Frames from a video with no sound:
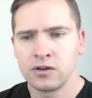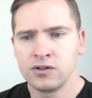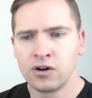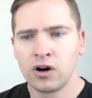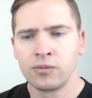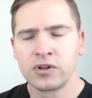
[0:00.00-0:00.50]

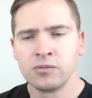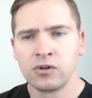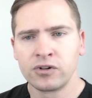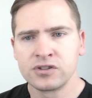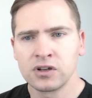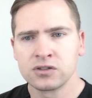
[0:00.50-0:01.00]
Your
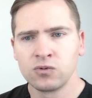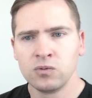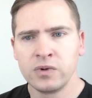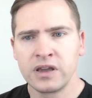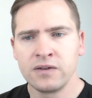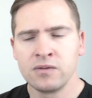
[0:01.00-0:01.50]
optimal results will
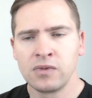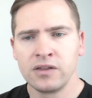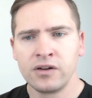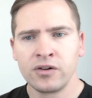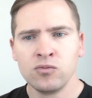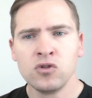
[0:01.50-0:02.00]
be given by
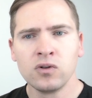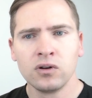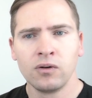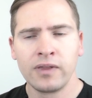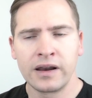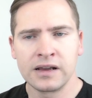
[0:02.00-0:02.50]
the
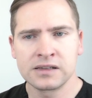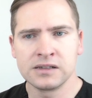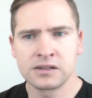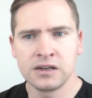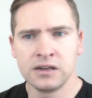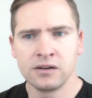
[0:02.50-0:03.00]
removal of that
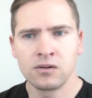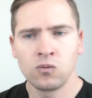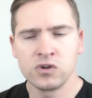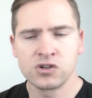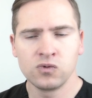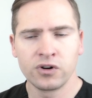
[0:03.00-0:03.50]
excess skin,
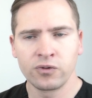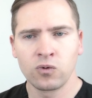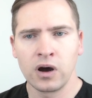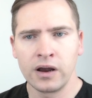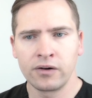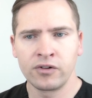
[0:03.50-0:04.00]
which will
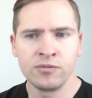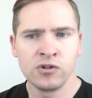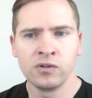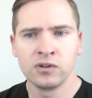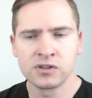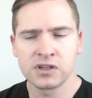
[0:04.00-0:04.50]
require
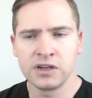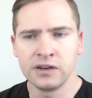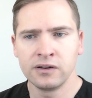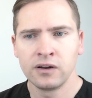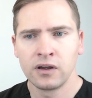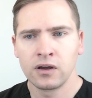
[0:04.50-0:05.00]
removal of
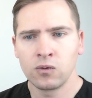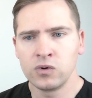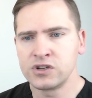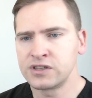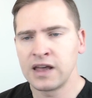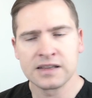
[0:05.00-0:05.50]
skin,
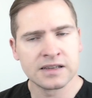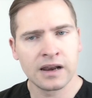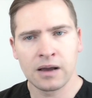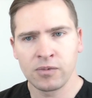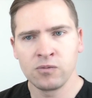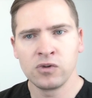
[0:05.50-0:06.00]
which doesn't
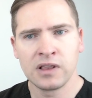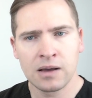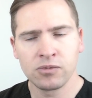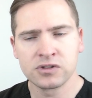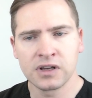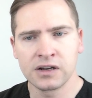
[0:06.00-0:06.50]
happen with
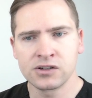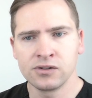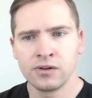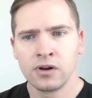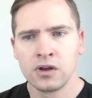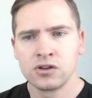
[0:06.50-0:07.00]

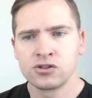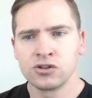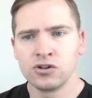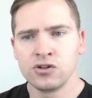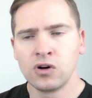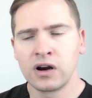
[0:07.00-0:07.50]
liposuction.
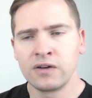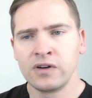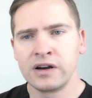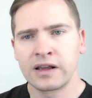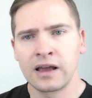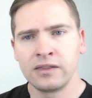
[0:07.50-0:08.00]
So you are a
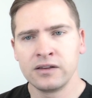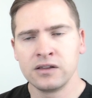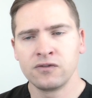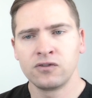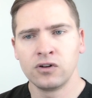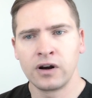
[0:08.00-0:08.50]
very
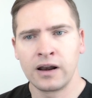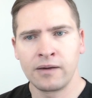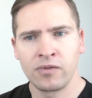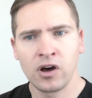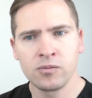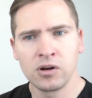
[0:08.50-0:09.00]
candidate for an
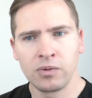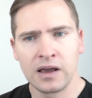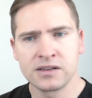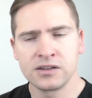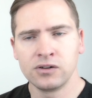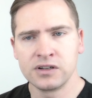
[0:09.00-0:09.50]

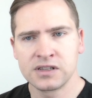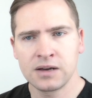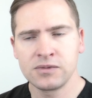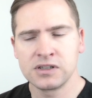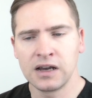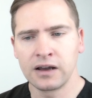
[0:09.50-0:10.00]
abdominoplasty or a
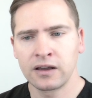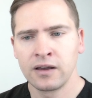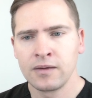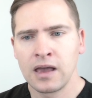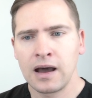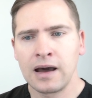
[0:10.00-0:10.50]
tummy tuck.
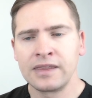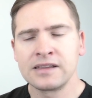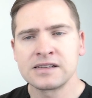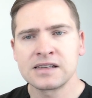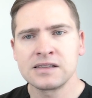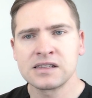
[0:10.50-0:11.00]
And at
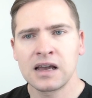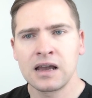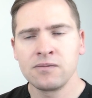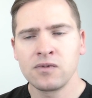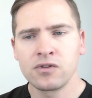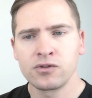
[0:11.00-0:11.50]
the same
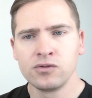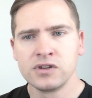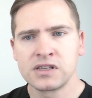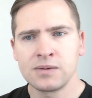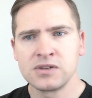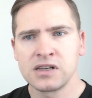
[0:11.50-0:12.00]
time, through
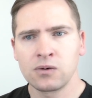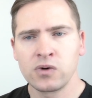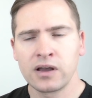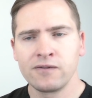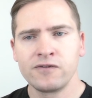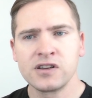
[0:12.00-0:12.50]
the tummy tuck,
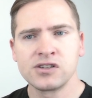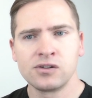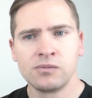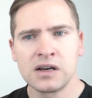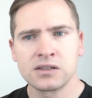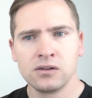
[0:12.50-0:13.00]
we can fix your
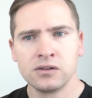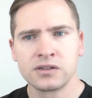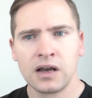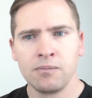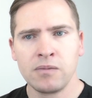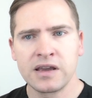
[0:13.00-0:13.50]

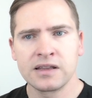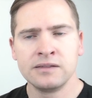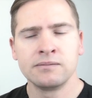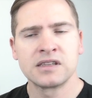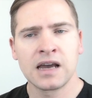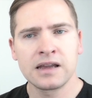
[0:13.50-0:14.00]
muscles and make
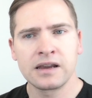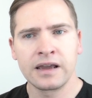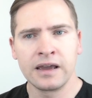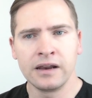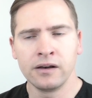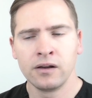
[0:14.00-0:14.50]
it tight
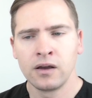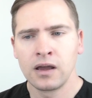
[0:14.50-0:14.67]
again,